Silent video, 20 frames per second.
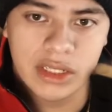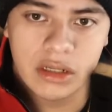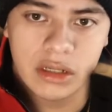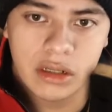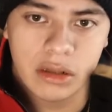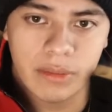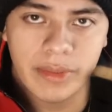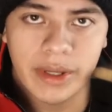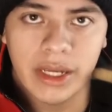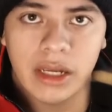of the
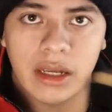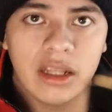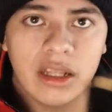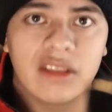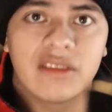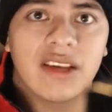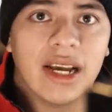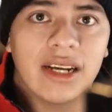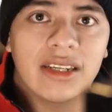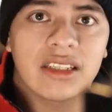big
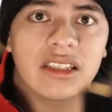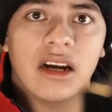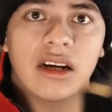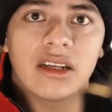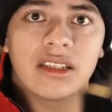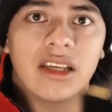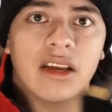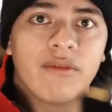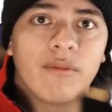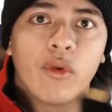tech
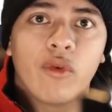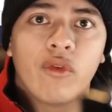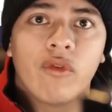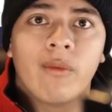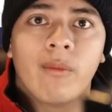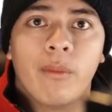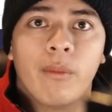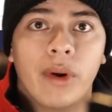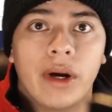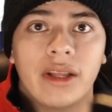stocks have moved,
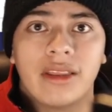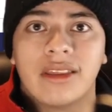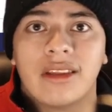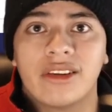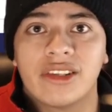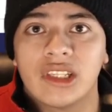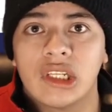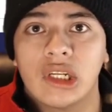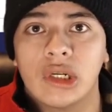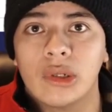but they're
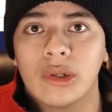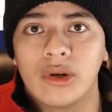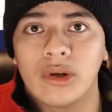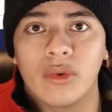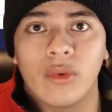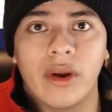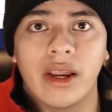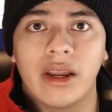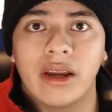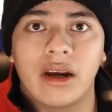still a
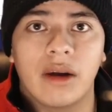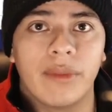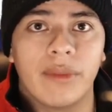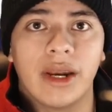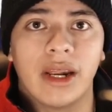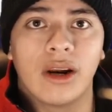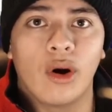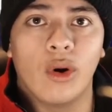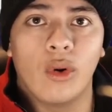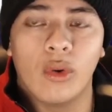great company
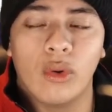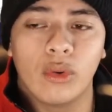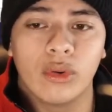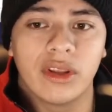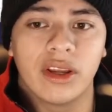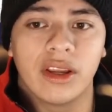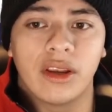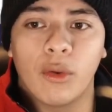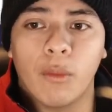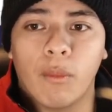to hold
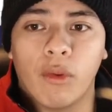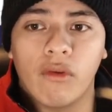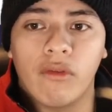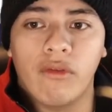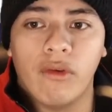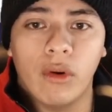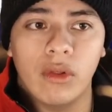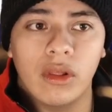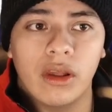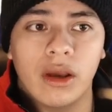in your
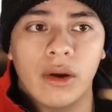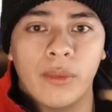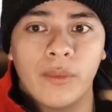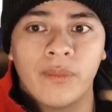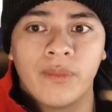portfolio.